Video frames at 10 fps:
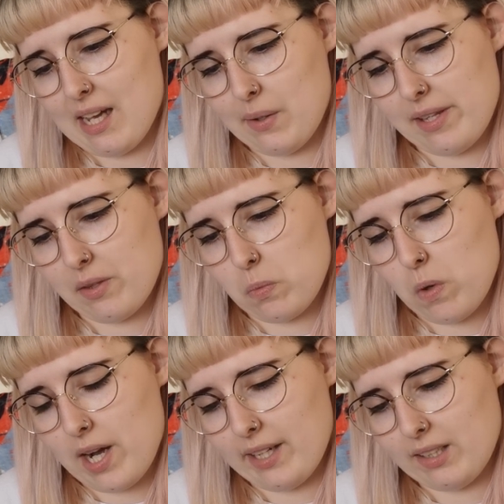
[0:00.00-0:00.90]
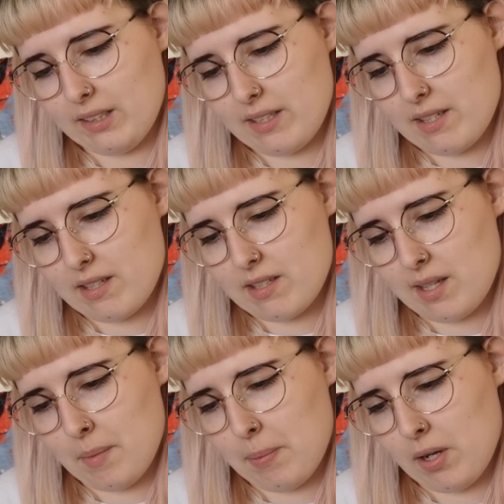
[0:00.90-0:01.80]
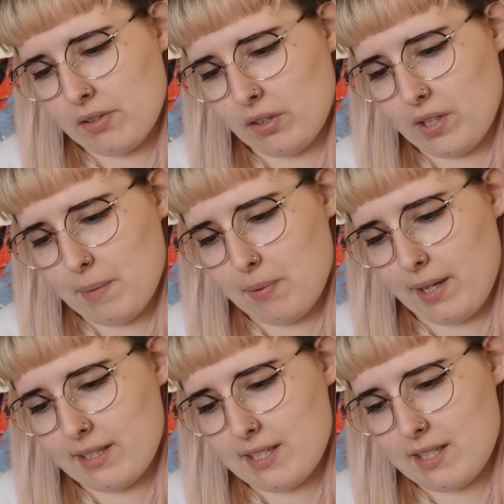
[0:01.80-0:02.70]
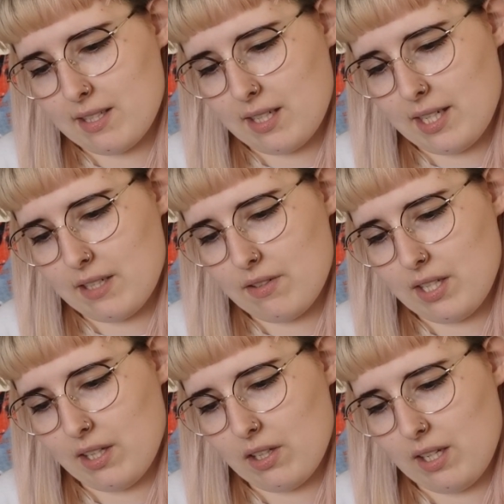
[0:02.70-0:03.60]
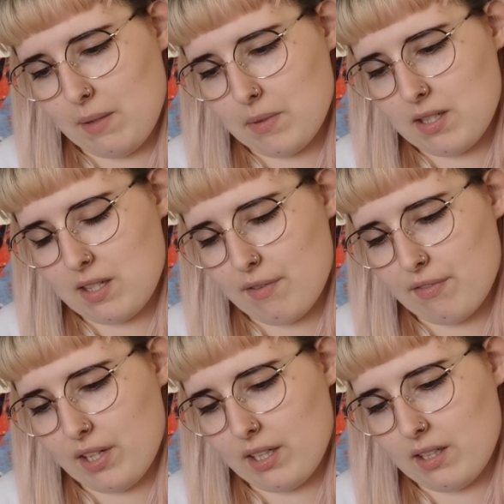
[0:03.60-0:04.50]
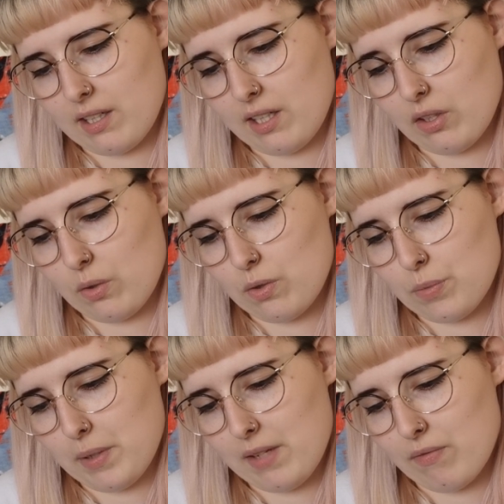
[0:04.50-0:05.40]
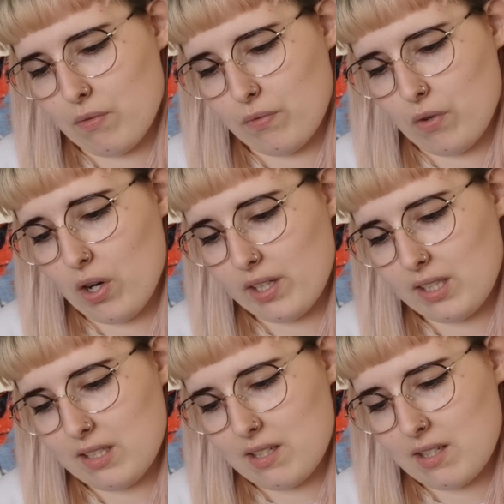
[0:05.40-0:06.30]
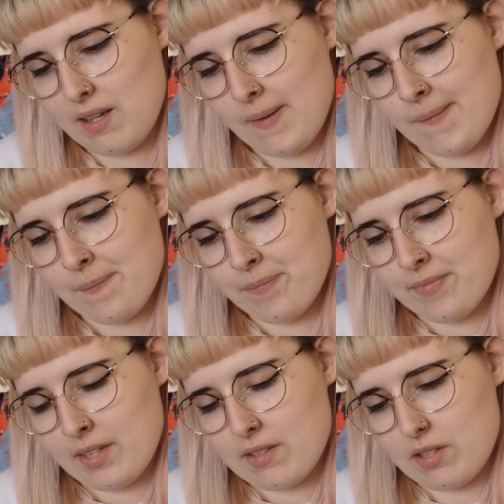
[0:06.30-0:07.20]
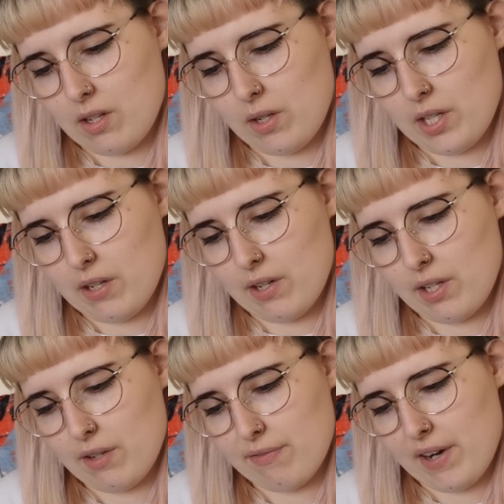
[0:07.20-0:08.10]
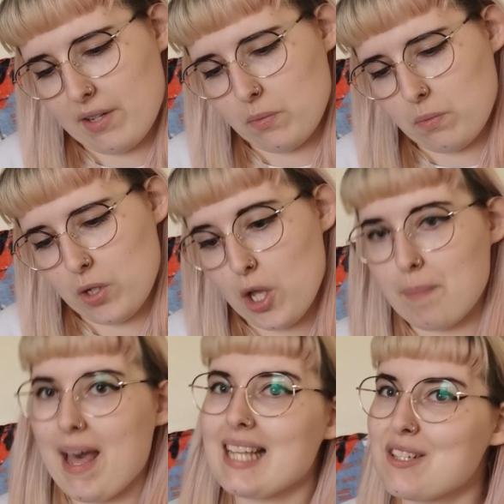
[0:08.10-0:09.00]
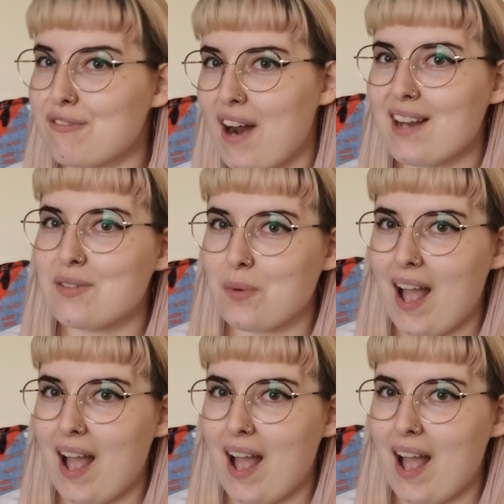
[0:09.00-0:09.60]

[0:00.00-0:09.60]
Out in the wilds, some apothecary apprentice is tired of seeing her neighbours suffering, ignored by royals. So her and her best friend